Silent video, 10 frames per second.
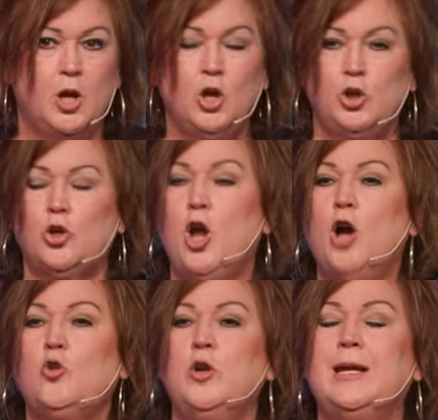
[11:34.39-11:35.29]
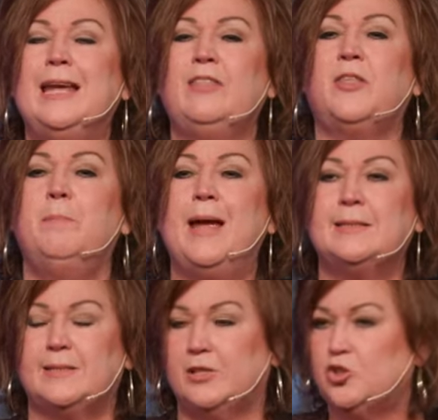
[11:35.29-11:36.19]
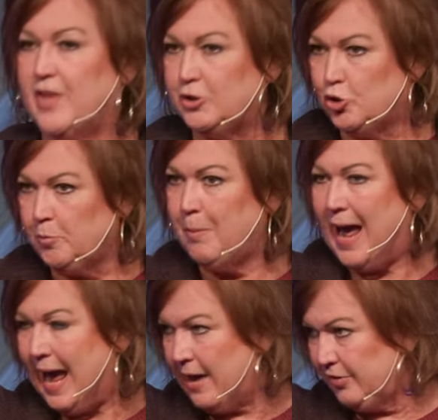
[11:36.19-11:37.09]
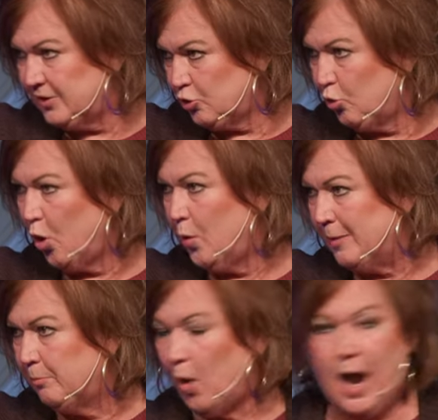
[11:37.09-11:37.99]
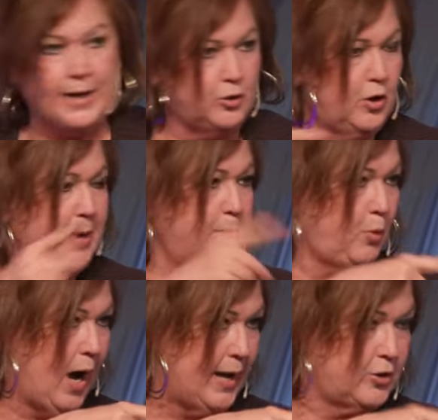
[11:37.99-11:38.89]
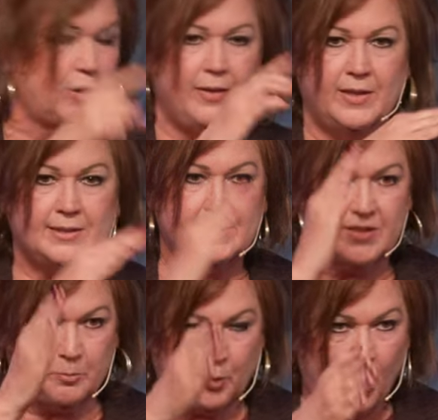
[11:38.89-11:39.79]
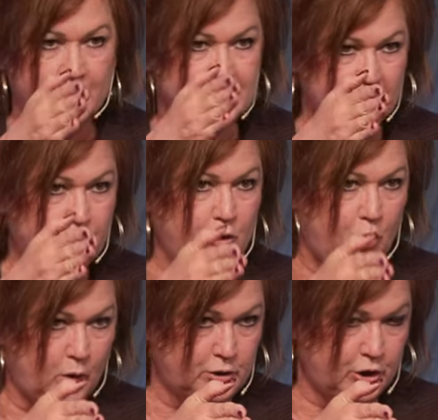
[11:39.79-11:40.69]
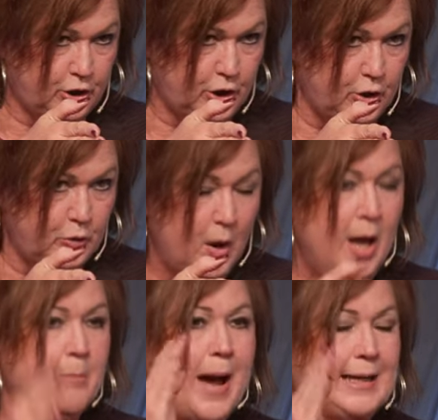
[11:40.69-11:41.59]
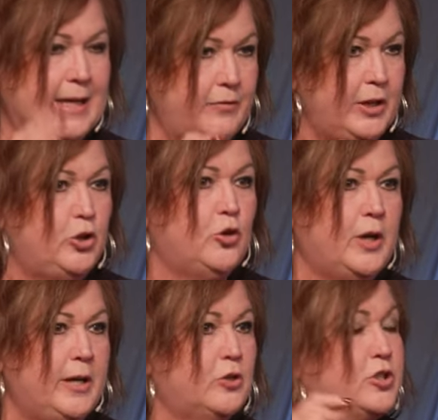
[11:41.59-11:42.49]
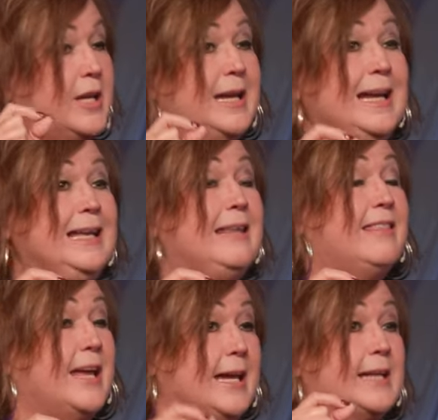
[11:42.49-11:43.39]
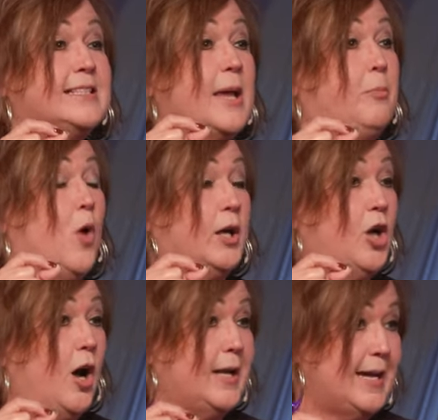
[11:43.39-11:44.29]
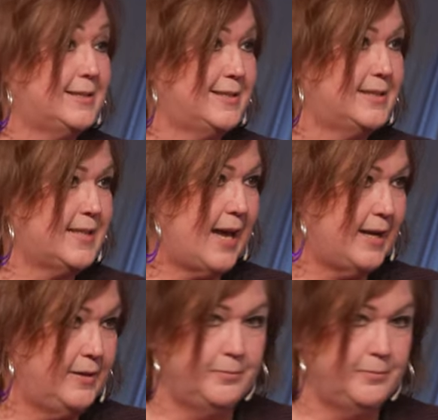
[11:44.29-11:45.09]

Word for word: You're not going to get the message that your path is growing brighter and brighter, and this is the promise of the Lord to you by giving your ear to anything except what God has to say.